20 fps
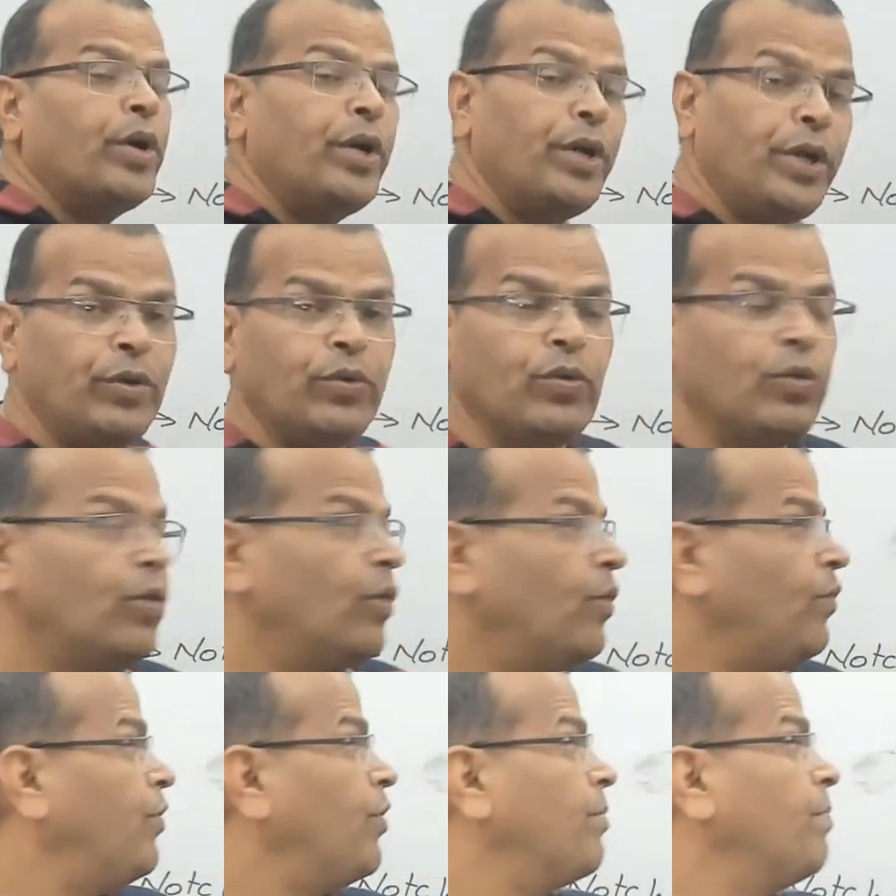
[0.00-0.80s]
need to
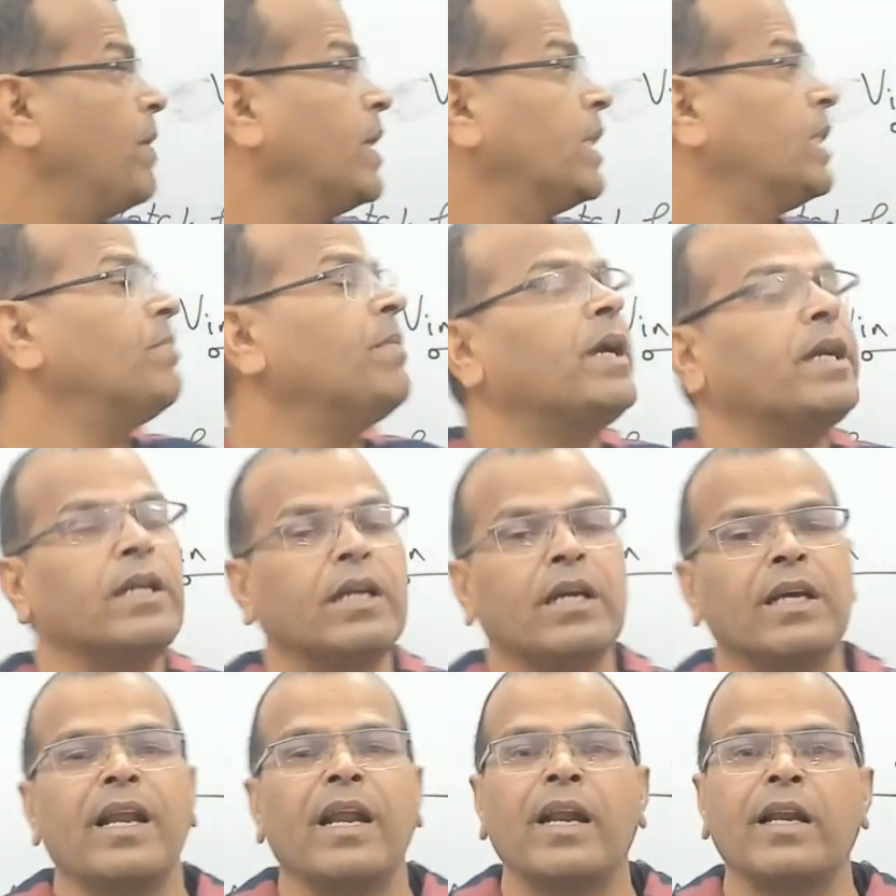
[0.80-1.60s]
go for
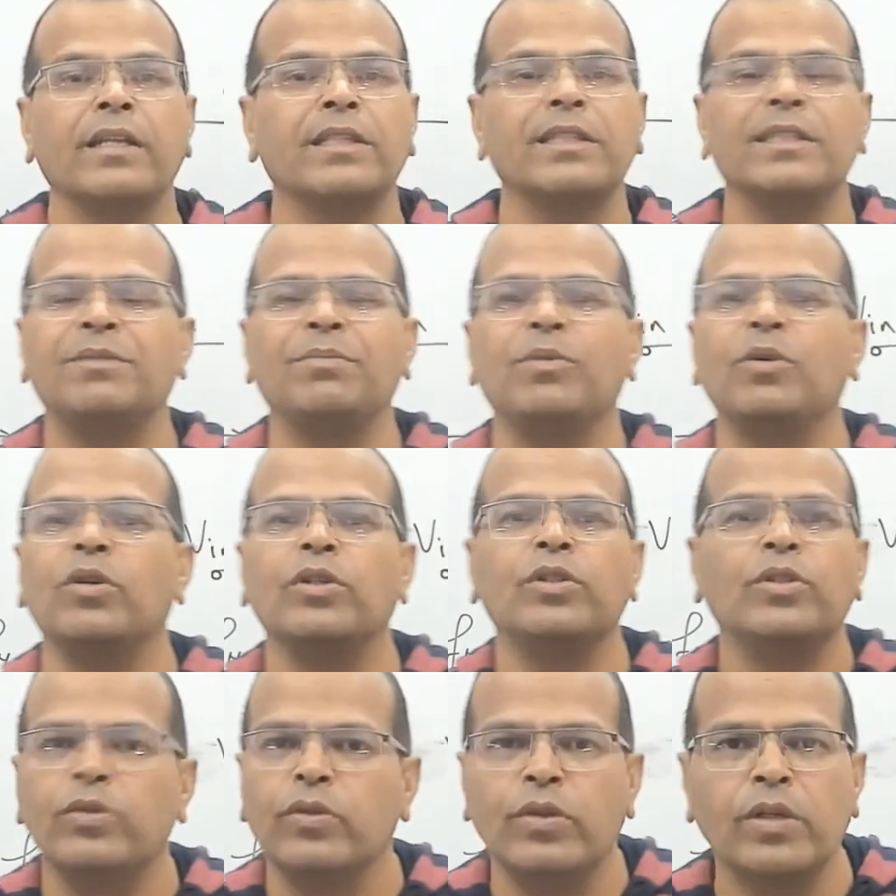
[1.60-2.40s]
mathematical analysis
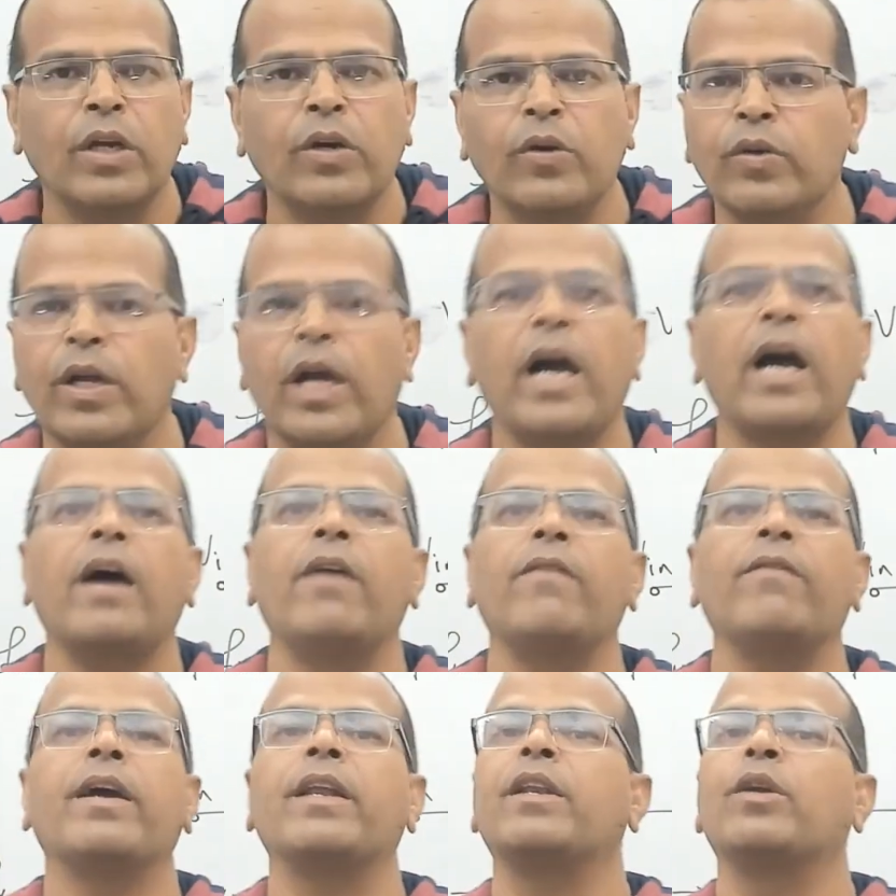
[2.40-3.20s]
because you don't
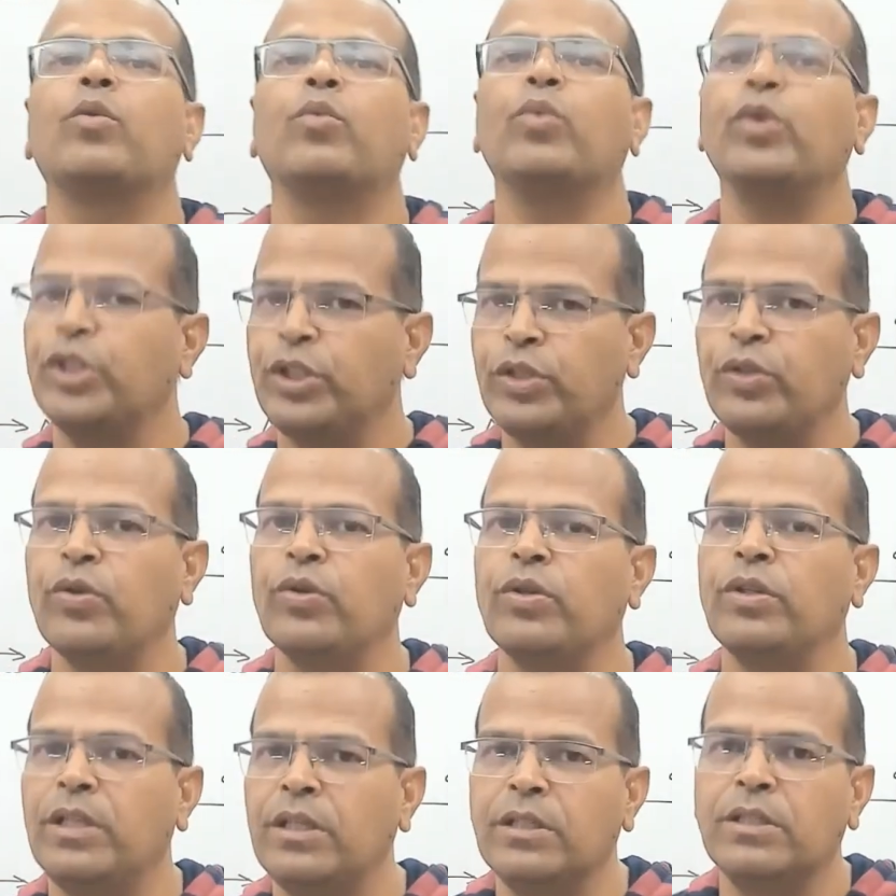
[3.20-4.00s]
have any question
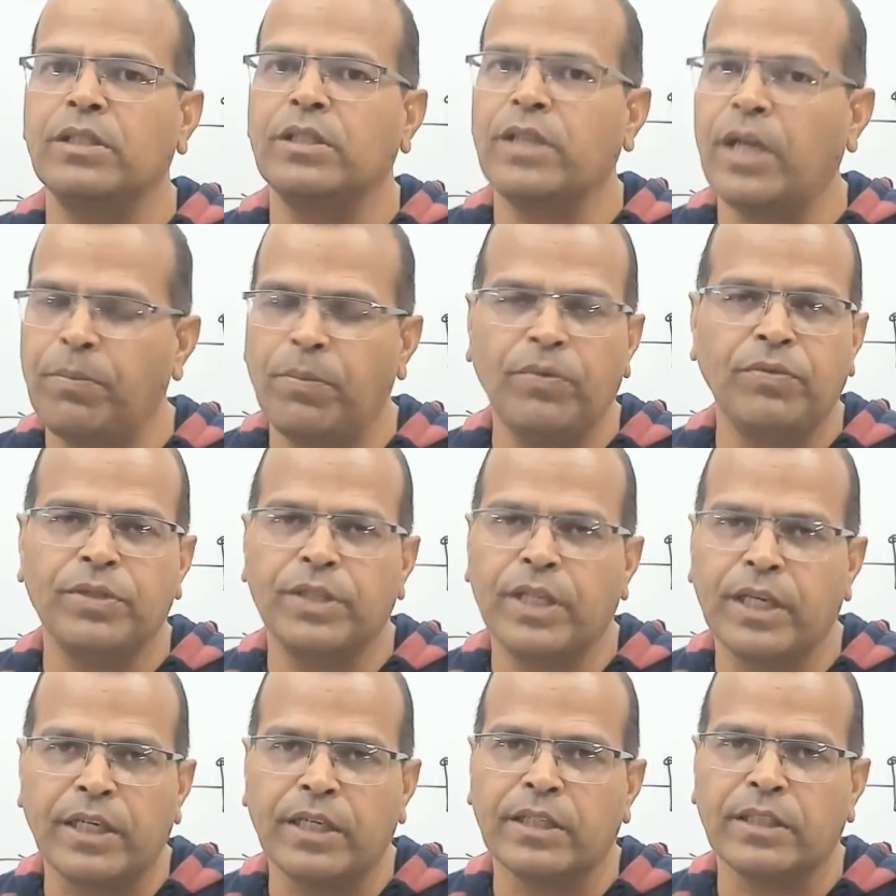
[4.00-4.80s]
on these type of
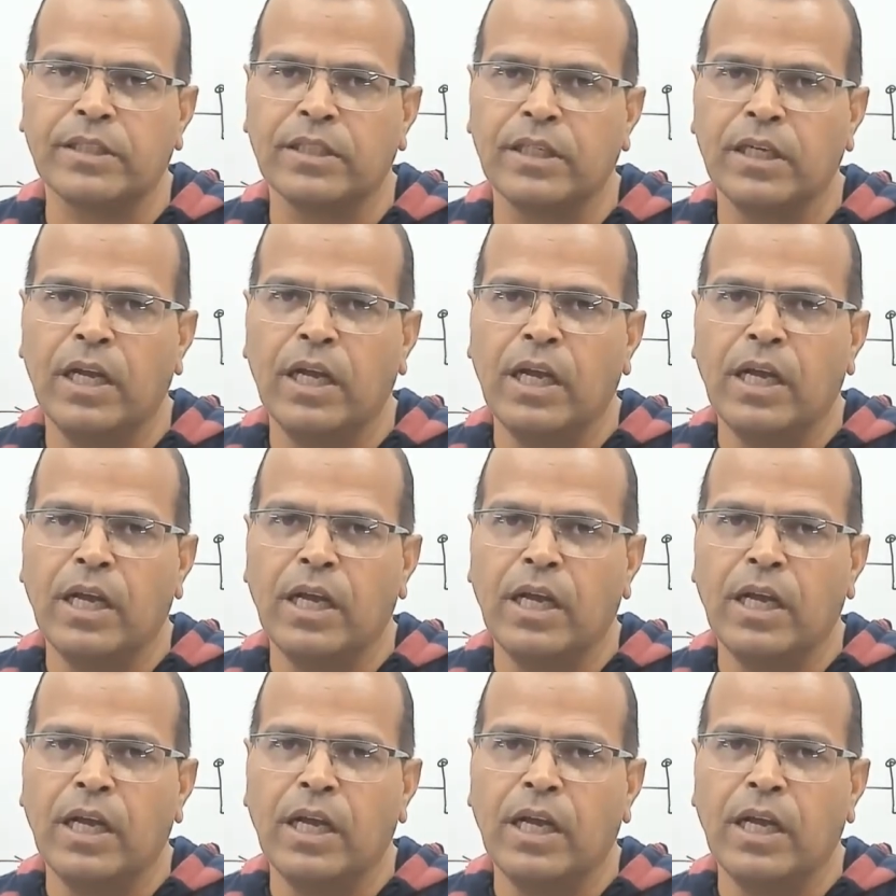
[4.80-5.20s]
circuits.